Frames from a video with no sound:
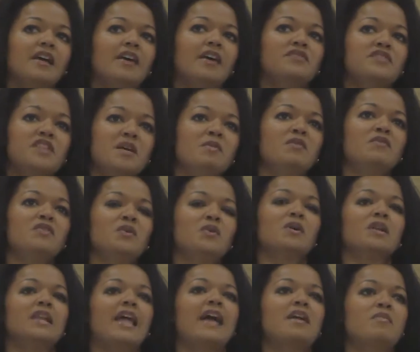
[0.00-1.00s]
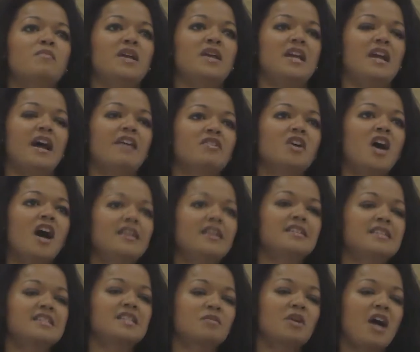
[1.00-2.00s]
If some of you are like me, I've gone to
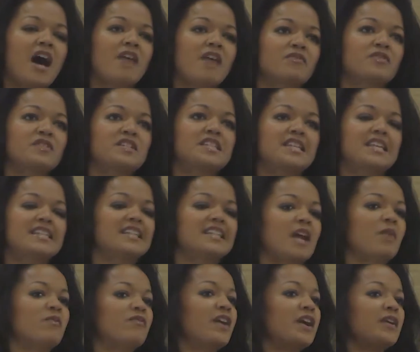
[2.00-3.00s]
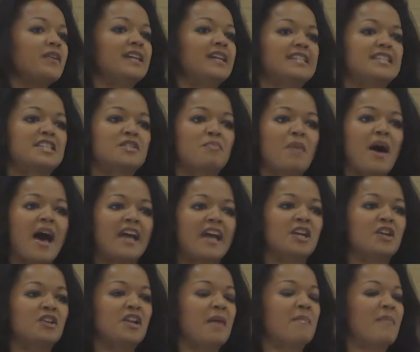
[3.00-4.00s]
some conferences and I'm very
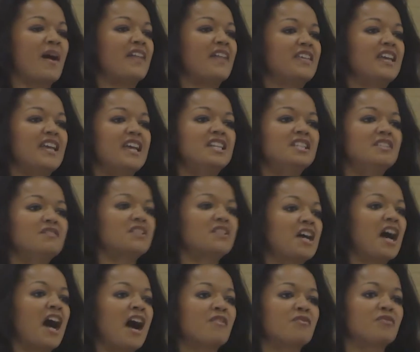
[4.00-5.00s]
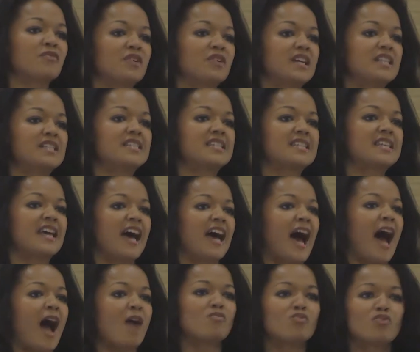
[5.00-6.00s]
inspired, and by the end of the conference,
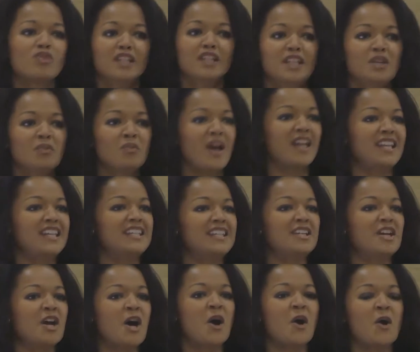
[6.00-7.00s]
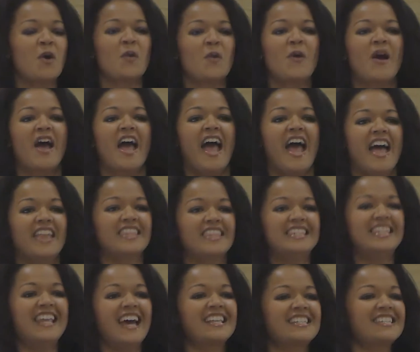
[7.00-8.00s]
I'm really ready to go, and the
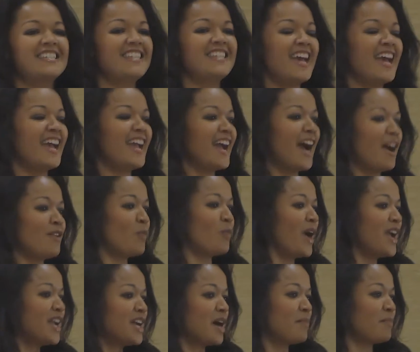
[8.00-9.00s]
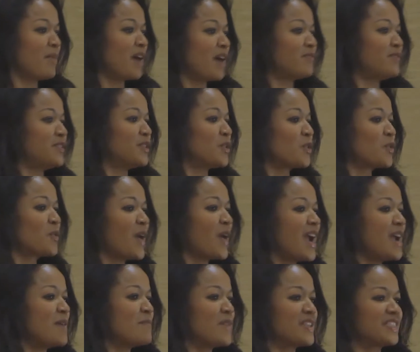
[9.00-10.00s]
next day I wake up, I feel
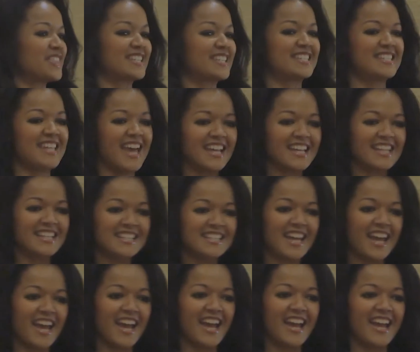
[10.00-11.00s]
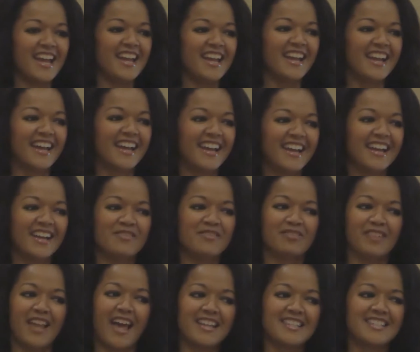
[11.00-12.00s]
great, but the second day,
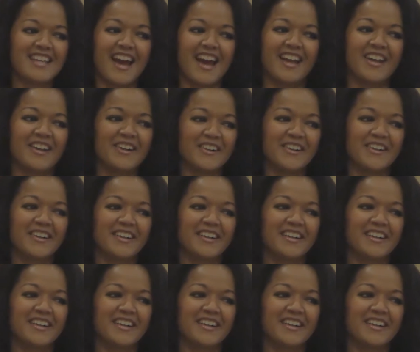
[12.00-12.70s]
flat tire.